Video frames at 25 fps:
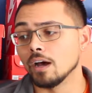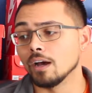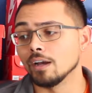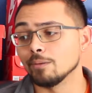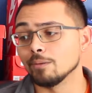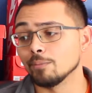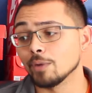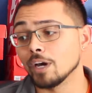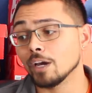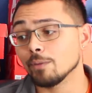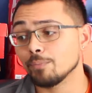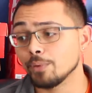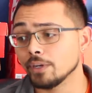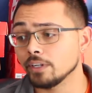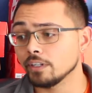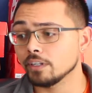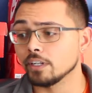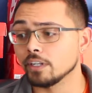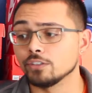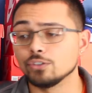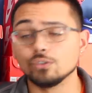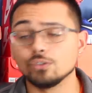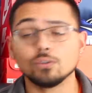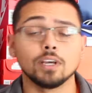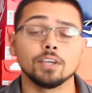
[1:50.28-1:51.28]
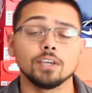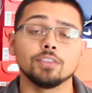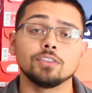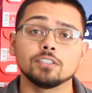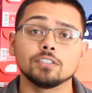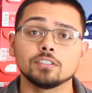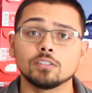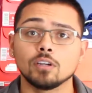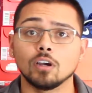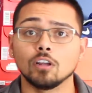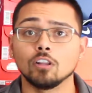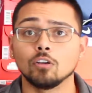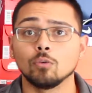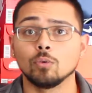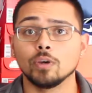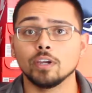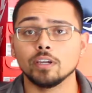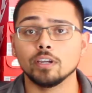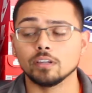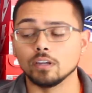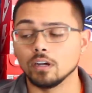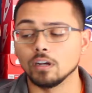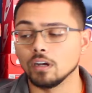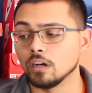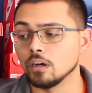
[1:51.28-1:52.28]
In my opinion, I do like this
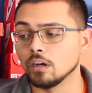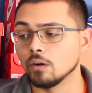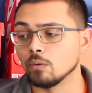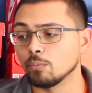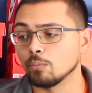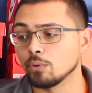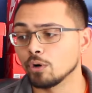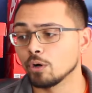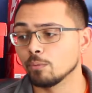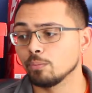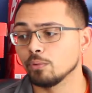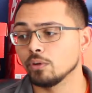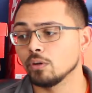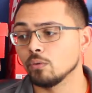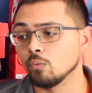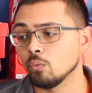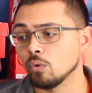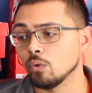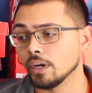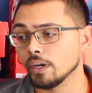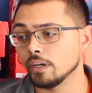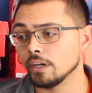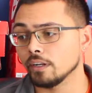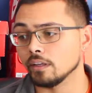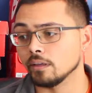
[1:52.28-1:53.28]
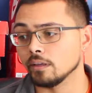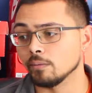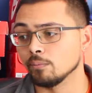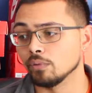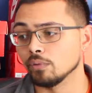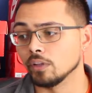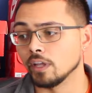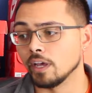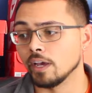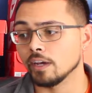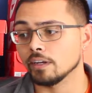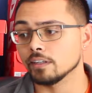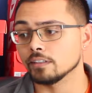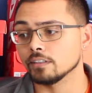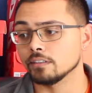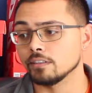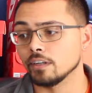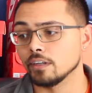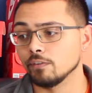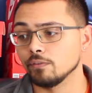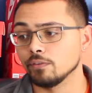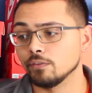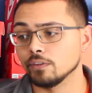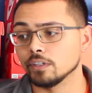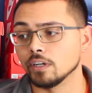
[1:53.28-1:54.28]
colorway. Purple and white and black is
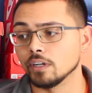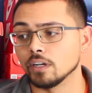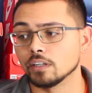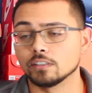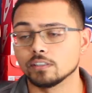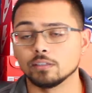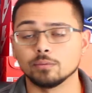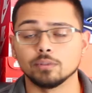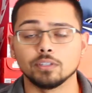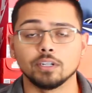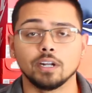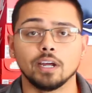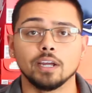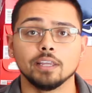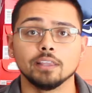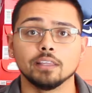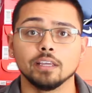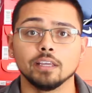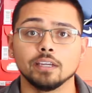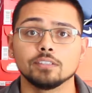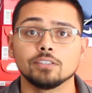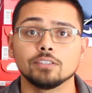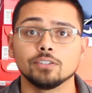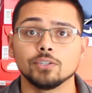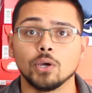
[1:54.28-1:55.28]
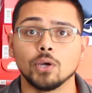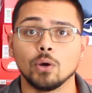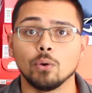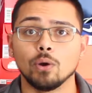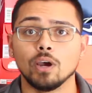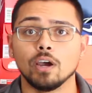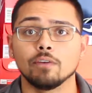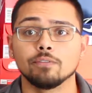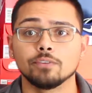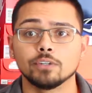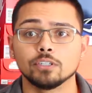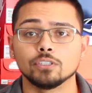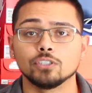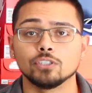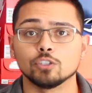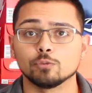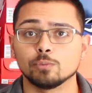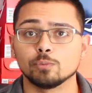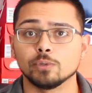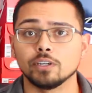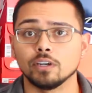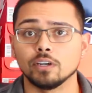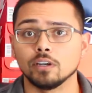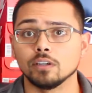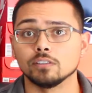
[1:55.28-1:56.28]
definitely something that I like to go after just
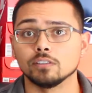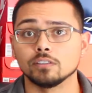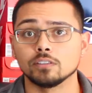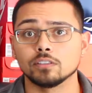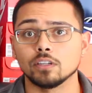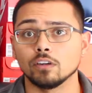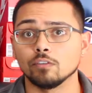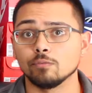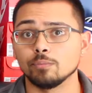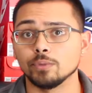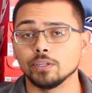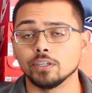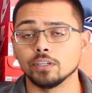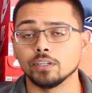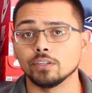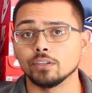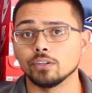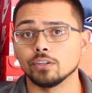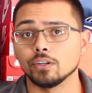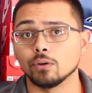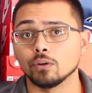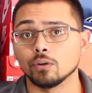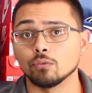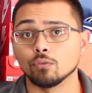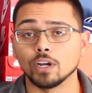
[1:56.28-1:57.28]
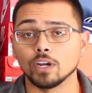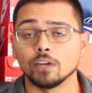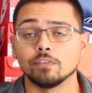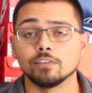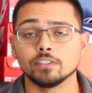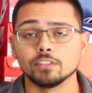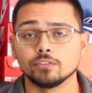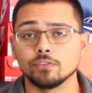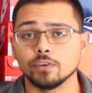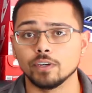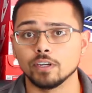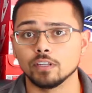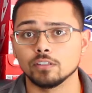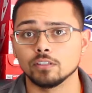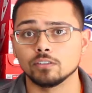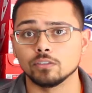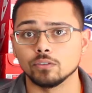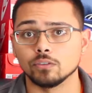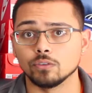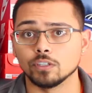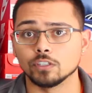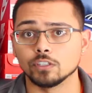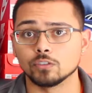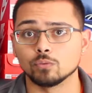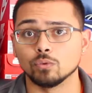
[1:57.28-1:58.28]
because of being, a Ravens fan.
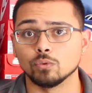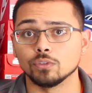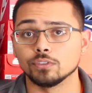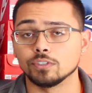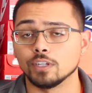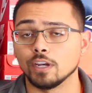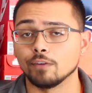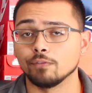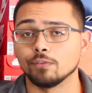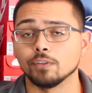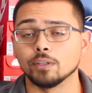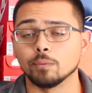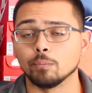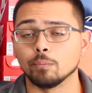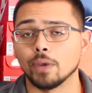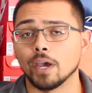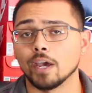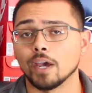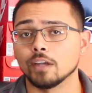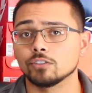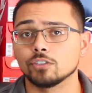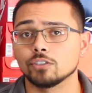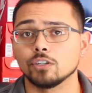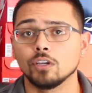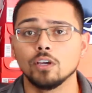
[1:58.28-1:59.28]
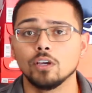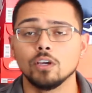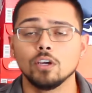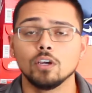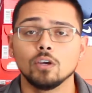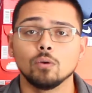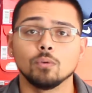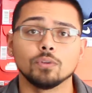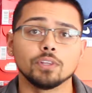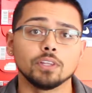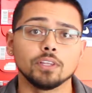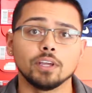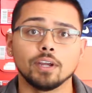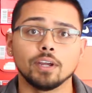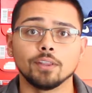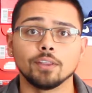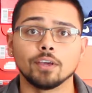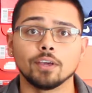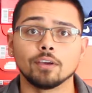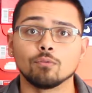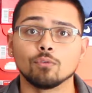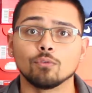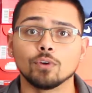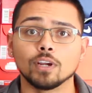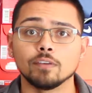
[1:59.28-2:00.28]
So this will definitely match with a lot of
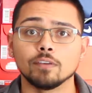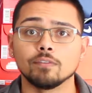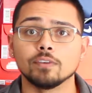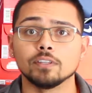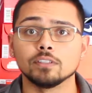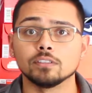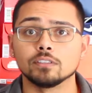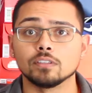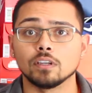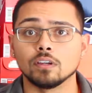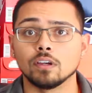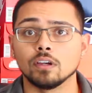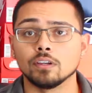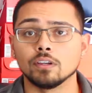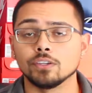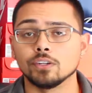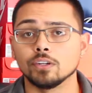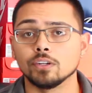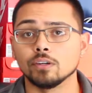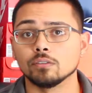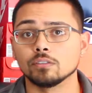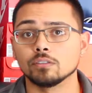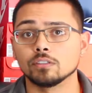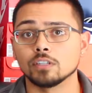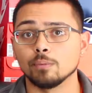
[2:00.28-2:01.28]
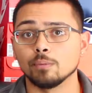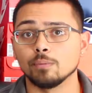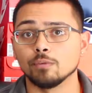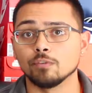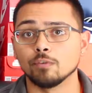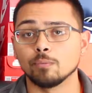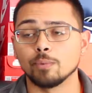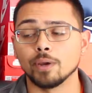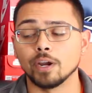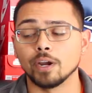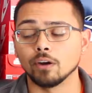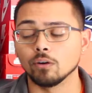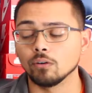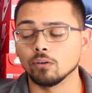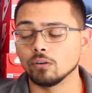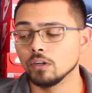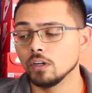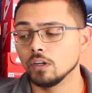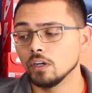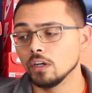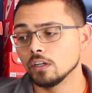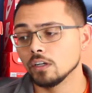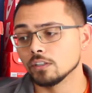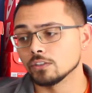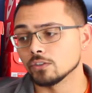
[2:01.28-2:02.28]
that Ravens, type of apparel.
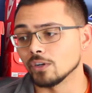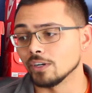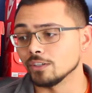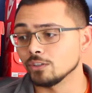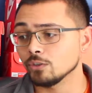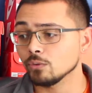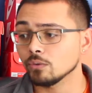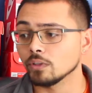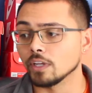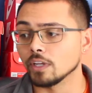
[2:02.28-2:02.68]
So I do